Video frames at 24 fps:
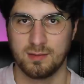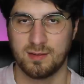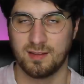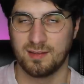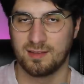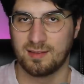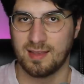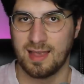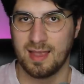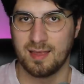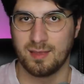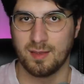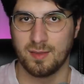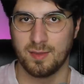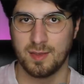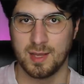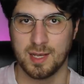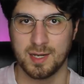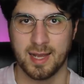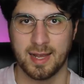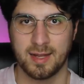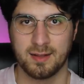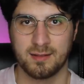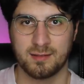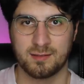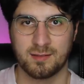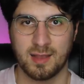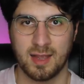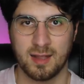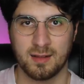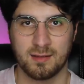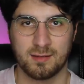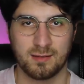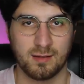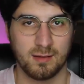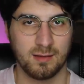To say that the United
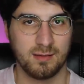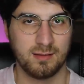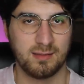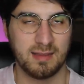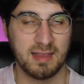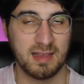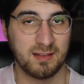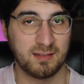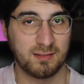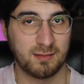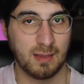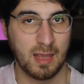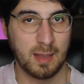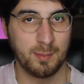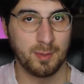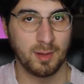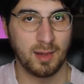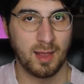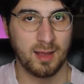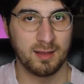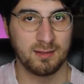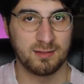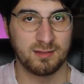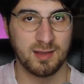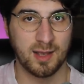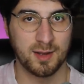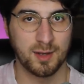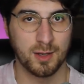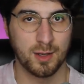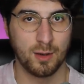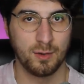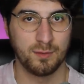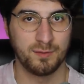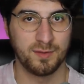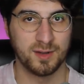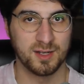States destabilized
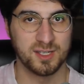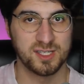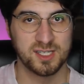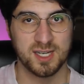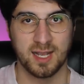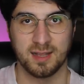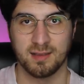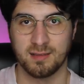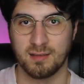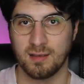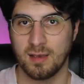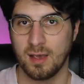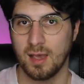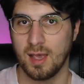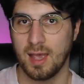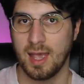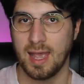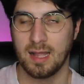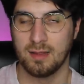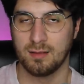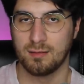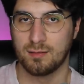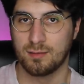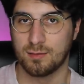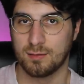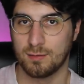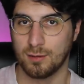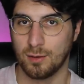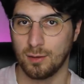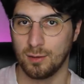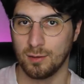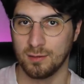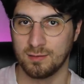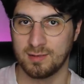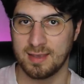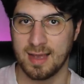Yanukovych and
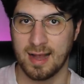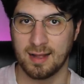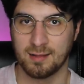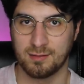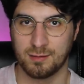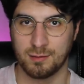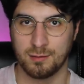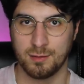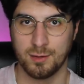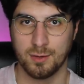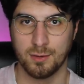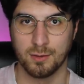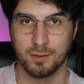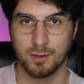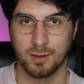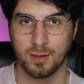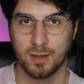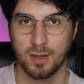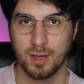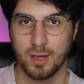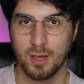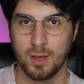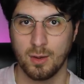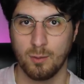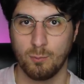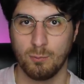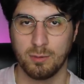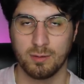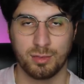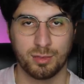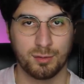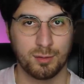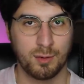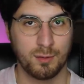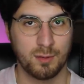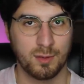installed Yatsenyuk
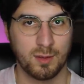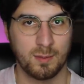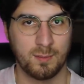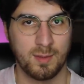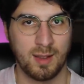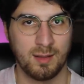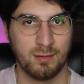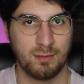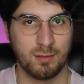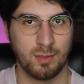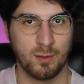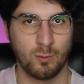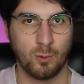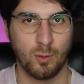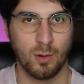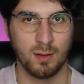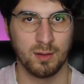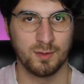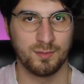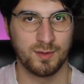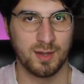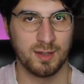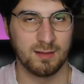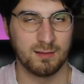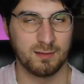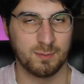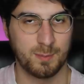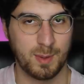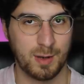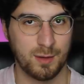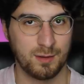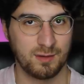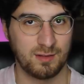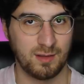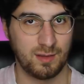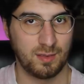would throw them into the world of
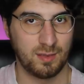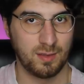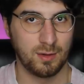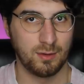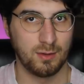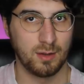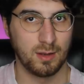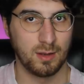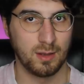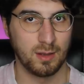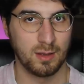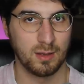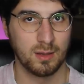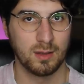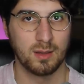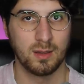conspiracy theory.